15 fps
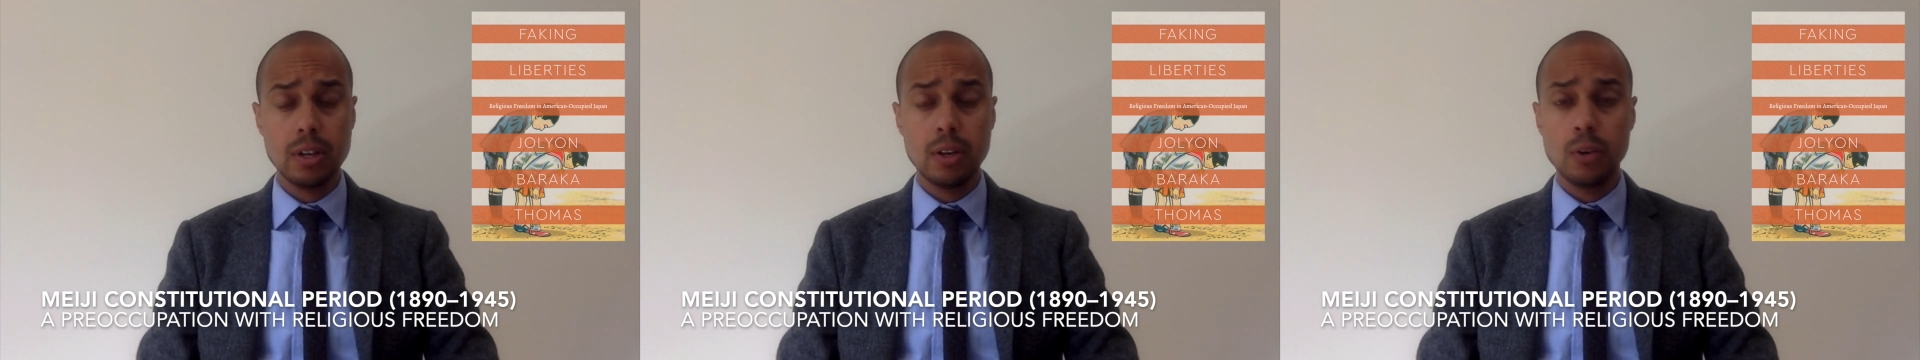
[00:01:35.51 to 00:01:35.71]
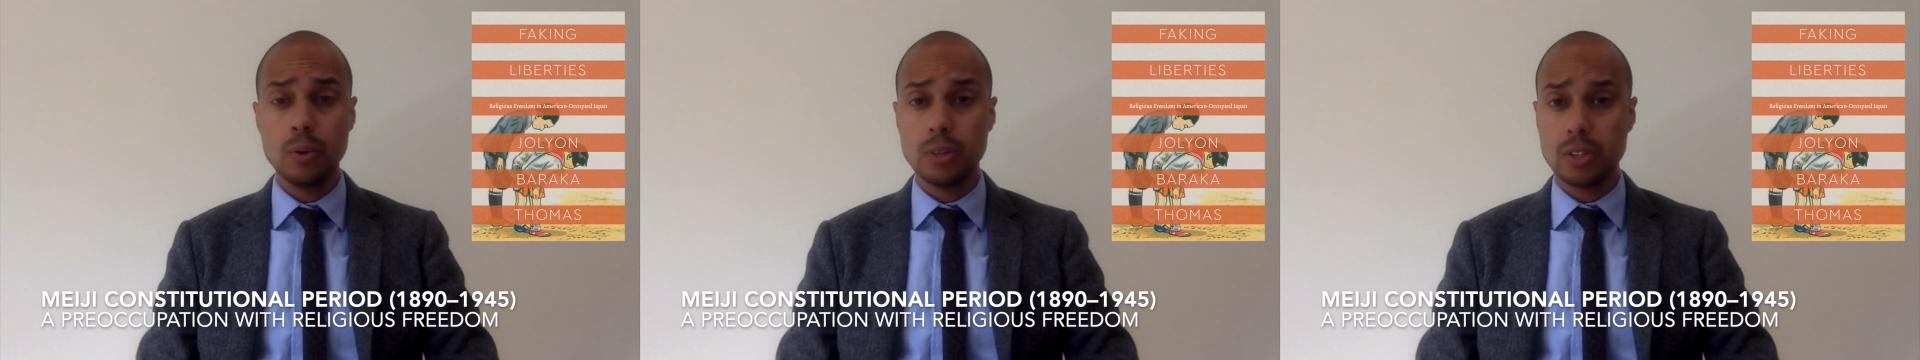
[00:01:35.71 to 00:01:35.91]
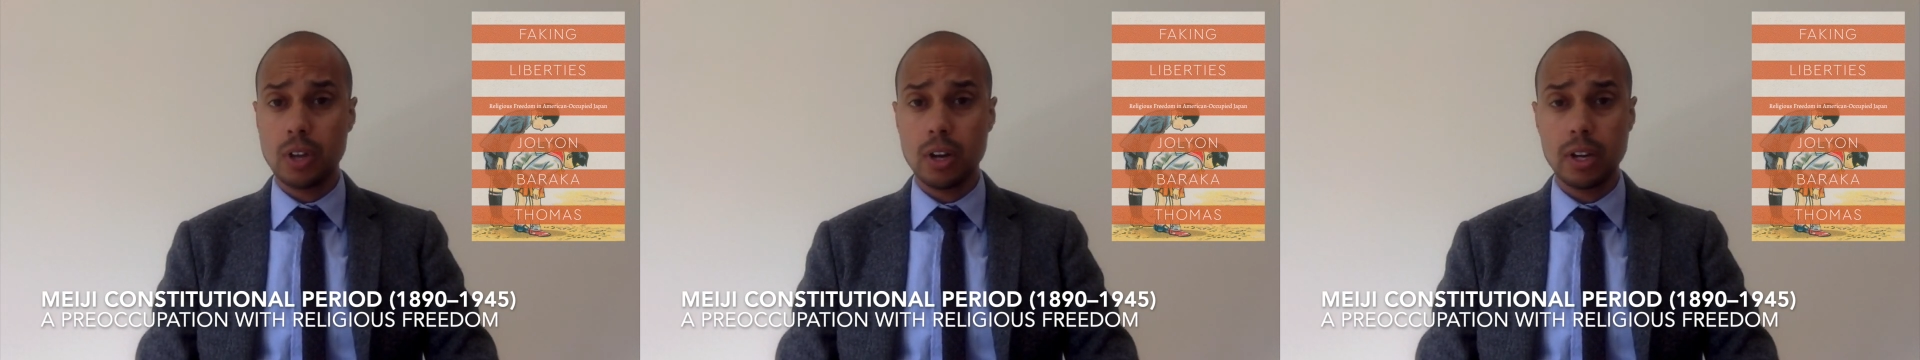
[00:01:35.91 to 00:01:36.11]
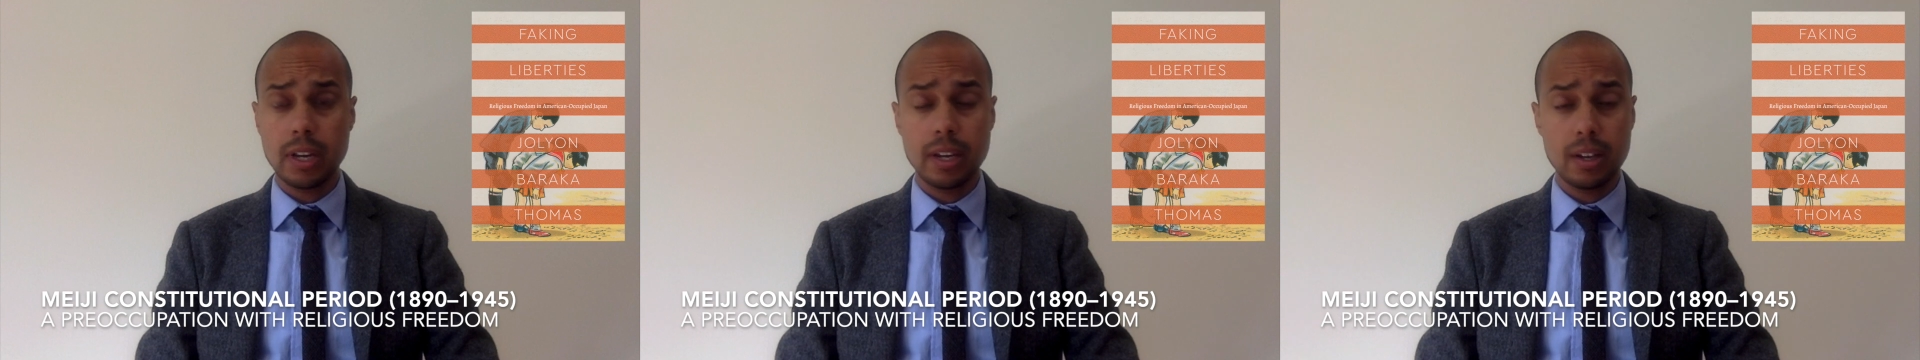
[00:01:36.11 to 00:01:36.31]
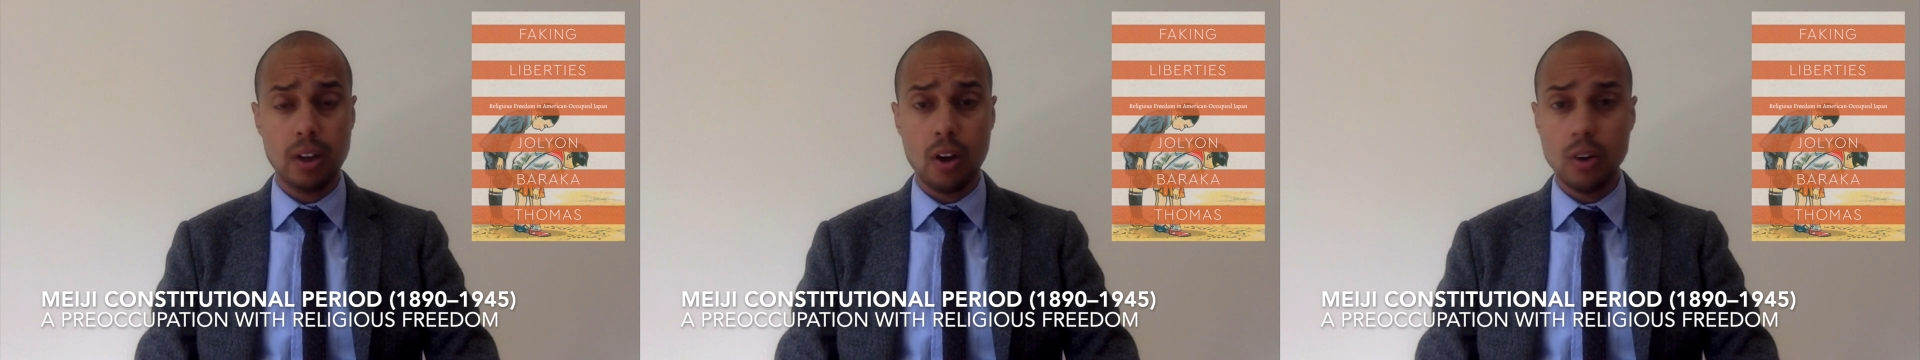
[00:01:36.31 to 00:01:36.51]
who are
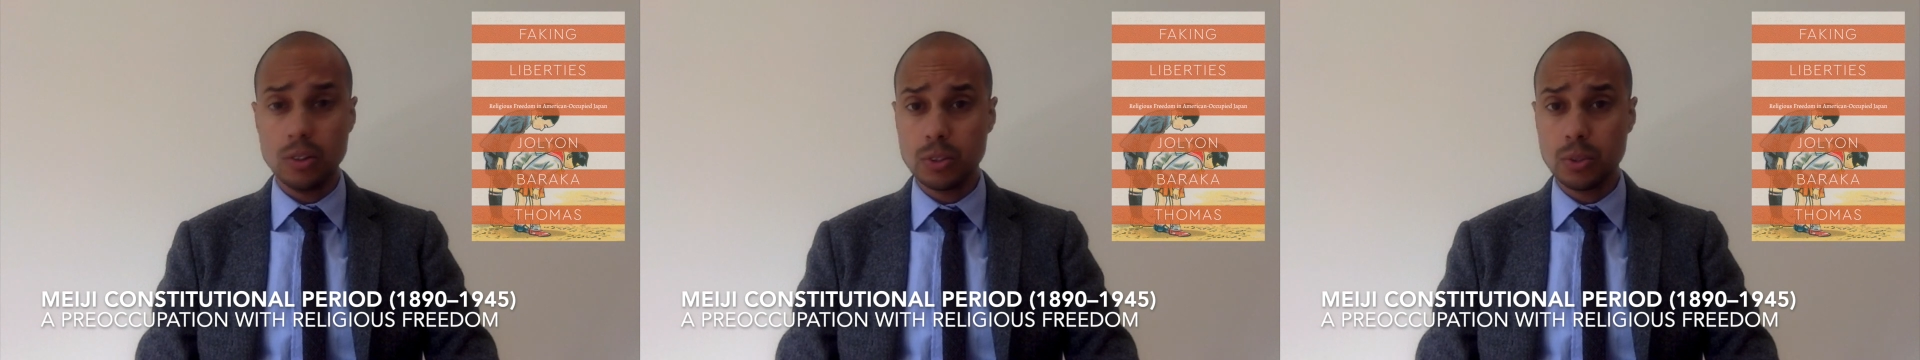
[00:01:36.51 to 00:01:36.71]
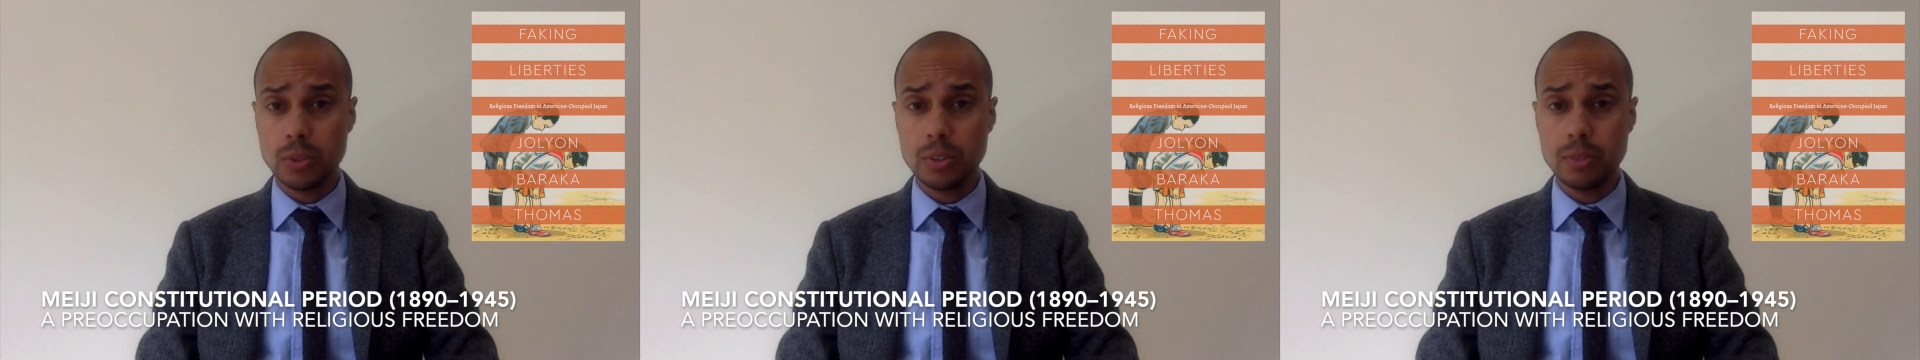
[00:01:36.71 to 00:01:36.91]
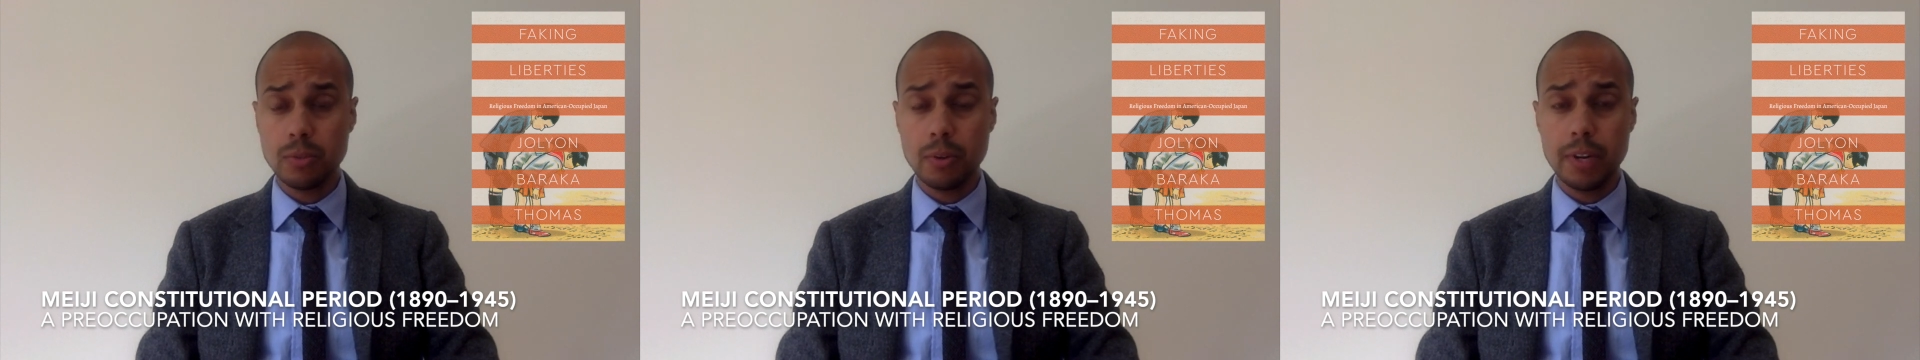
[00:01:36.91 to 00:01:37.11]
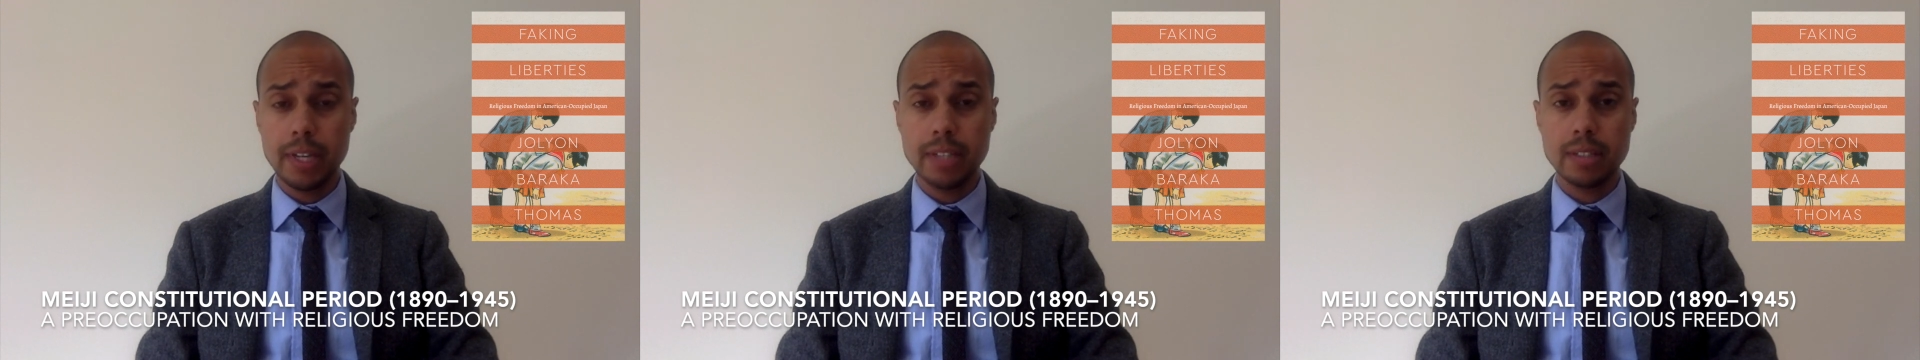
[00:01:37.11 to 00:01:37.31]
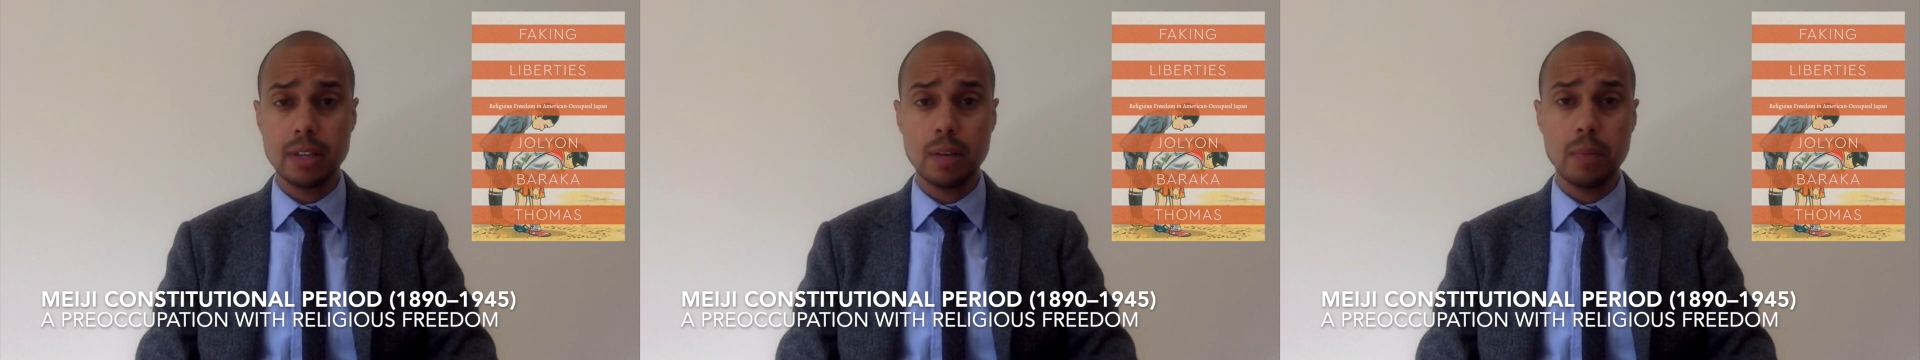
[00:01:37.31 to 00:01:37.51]
talking in all sorts of ways